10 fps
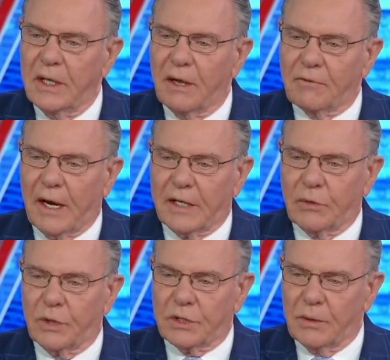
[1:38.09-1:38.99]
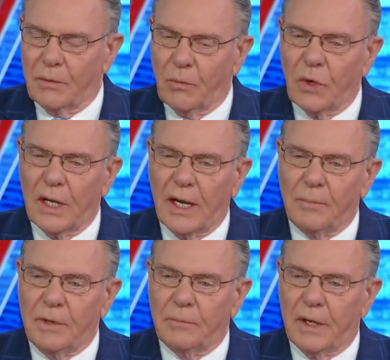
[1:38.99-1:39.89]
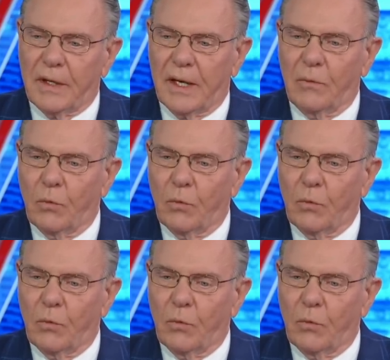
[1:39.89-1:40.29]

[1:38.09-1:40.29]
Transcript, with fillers: evacuation. And what do I mean by that?